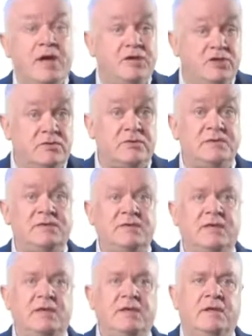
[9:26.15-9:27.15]
As you can
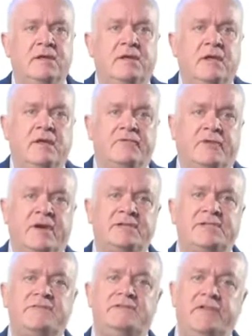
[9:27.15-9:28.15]
see, a
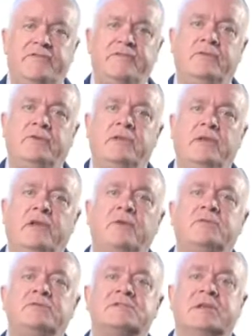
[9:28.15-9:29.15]
variety of different
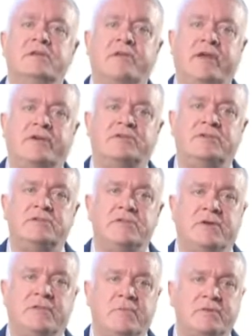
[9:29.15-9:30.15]
local skin reactions
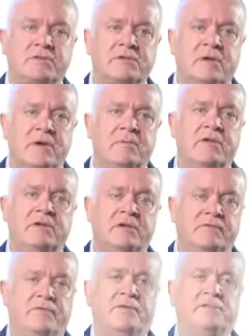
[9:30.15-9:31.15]
are the most common
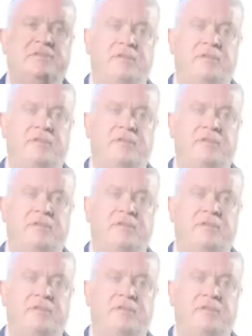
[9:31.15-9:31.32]
adverse